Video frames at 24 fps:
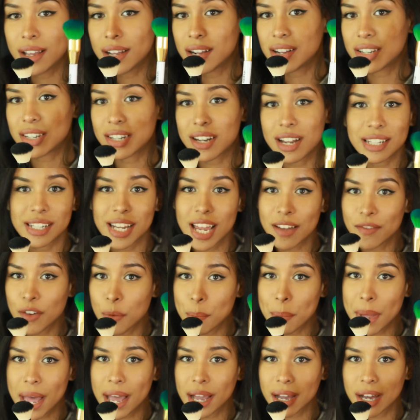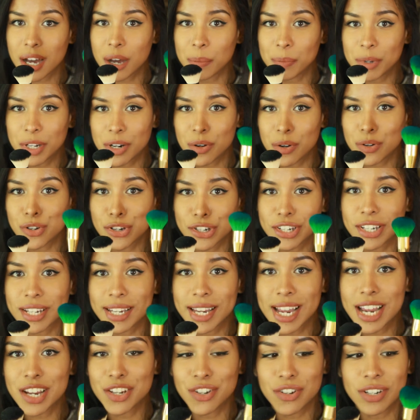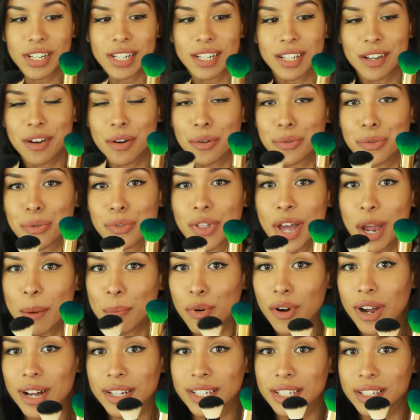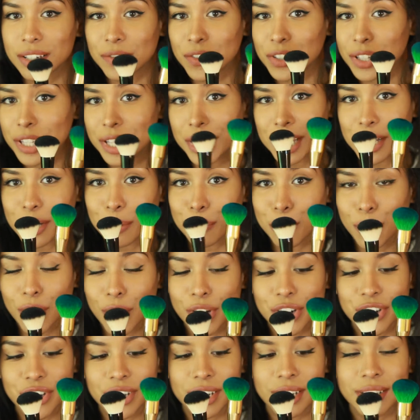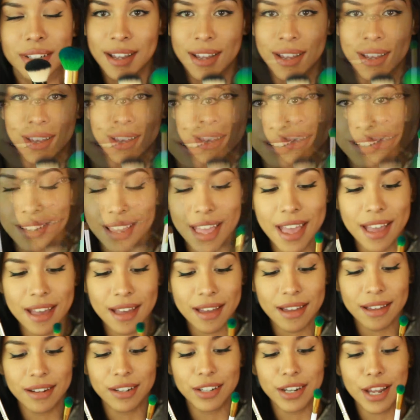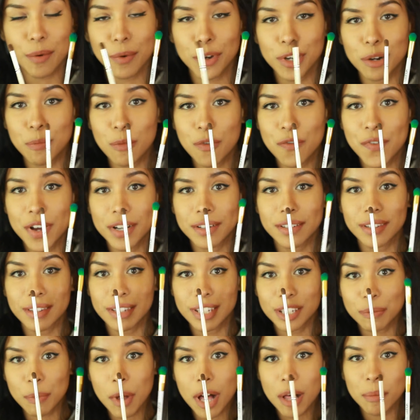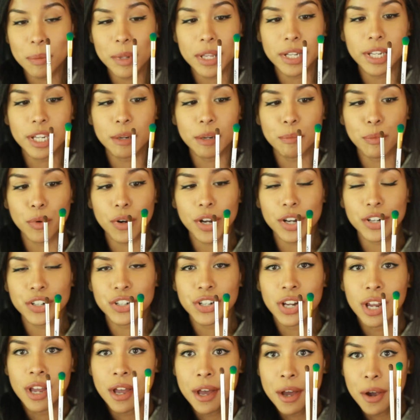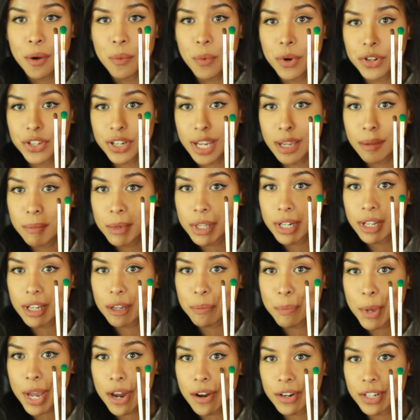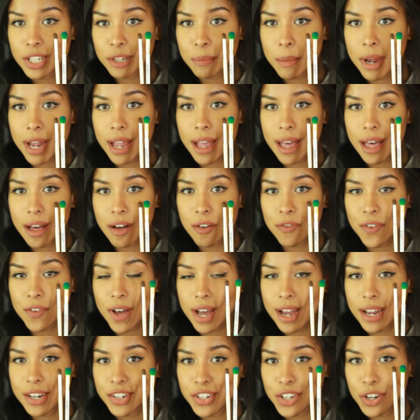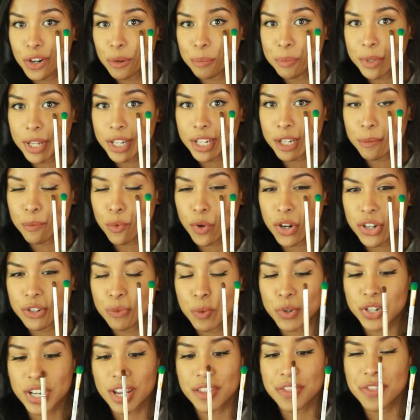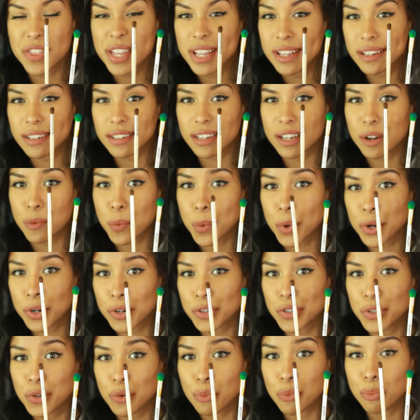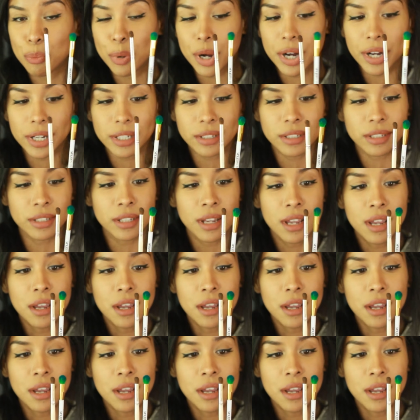It's nice to have a backup, you know, just in case you need to go through that process of cleaning your brushes. And now we're going to move on to the small blending brush, which I am going to compare to my e.l.f. eyeshadow blending brush, which I think is like $1 or $2.